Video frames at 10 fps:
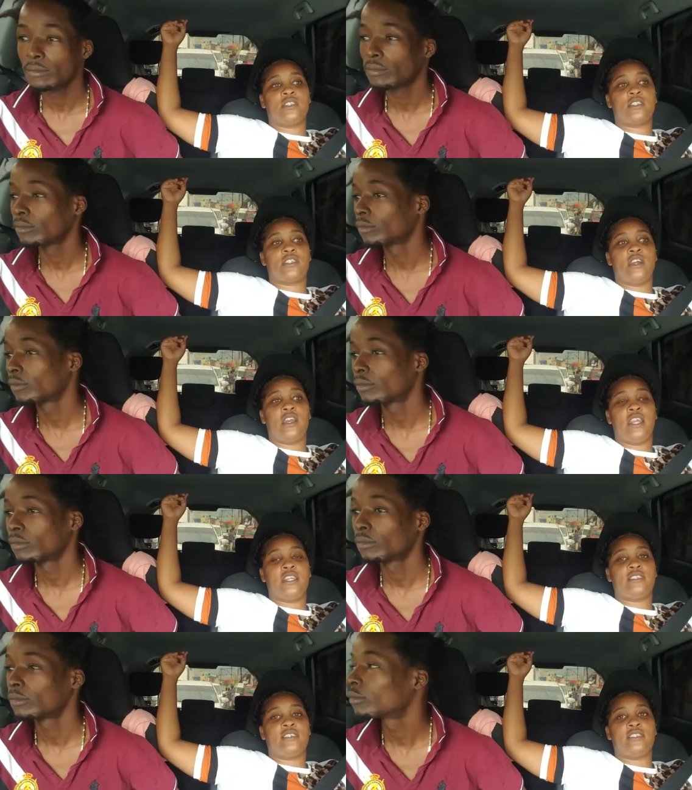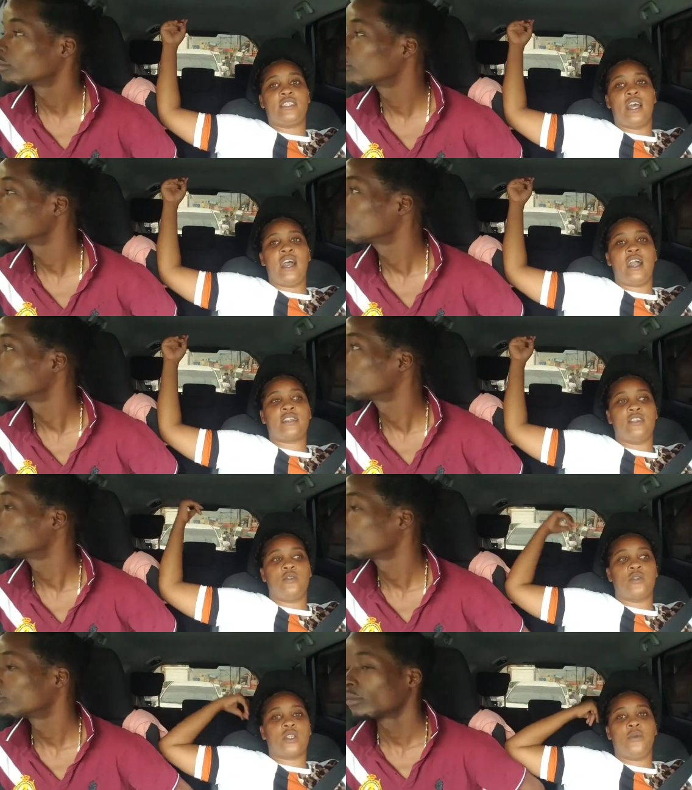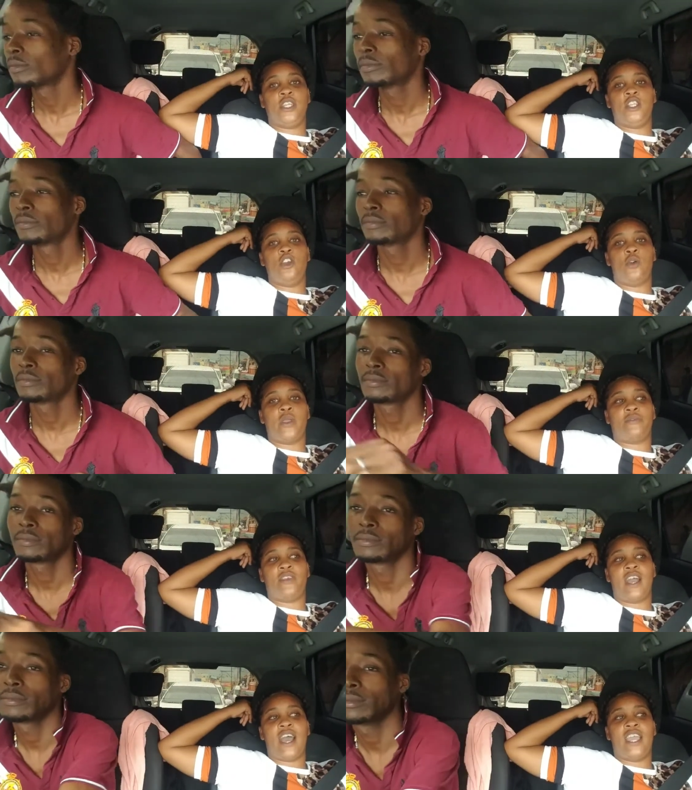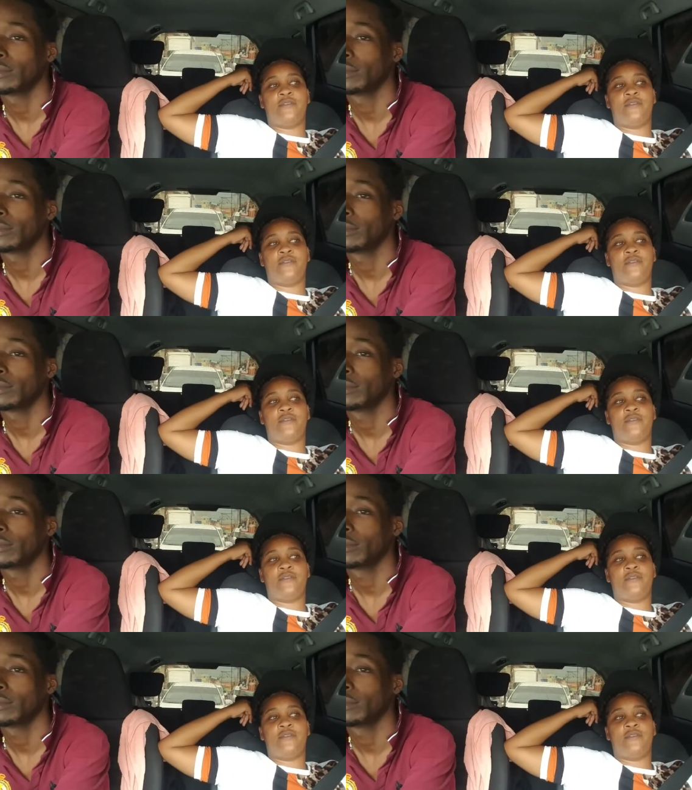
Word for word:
Speaker 1: started to talk. You know, so we did young, we have to hide